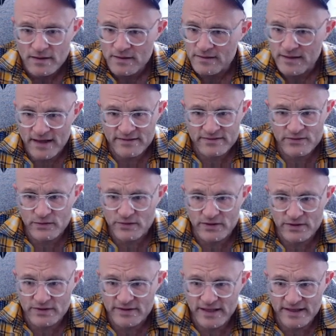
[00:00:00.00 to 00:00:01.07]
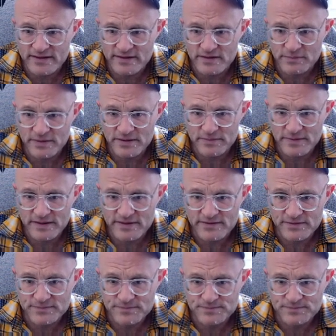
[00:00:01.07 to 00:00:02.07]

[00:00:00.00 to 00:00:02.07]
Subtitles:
That's no good, taking the pin piece.